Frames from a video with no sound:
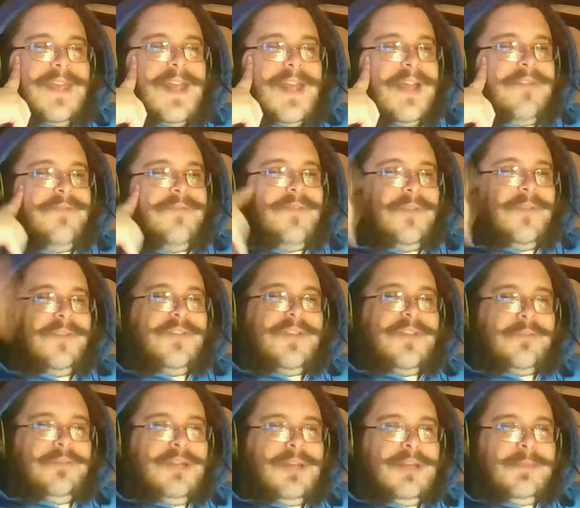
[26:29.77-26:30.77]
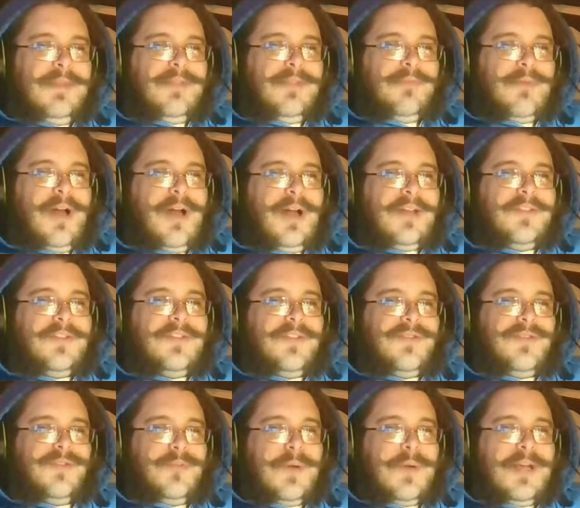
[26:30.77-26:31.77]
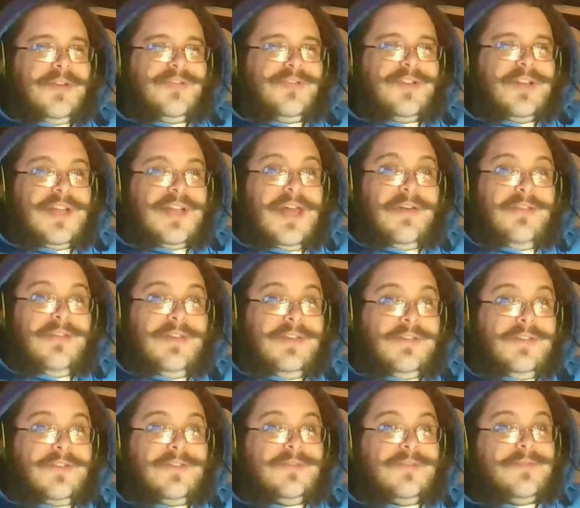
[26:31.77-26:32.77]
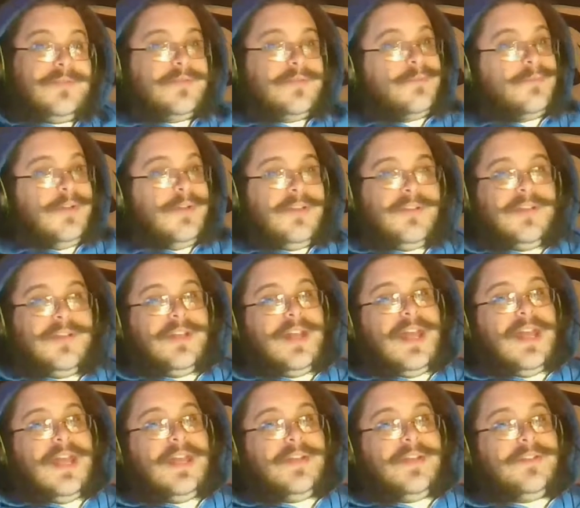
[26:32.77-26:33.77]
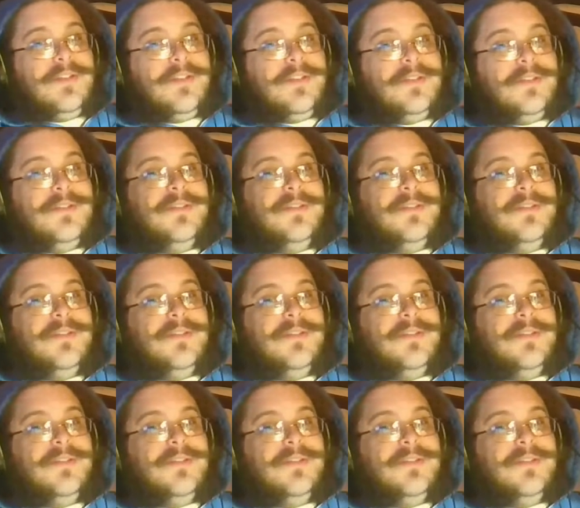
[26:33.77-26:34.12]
Like, first the Plymouth Rock situation, now this. When's it going to end?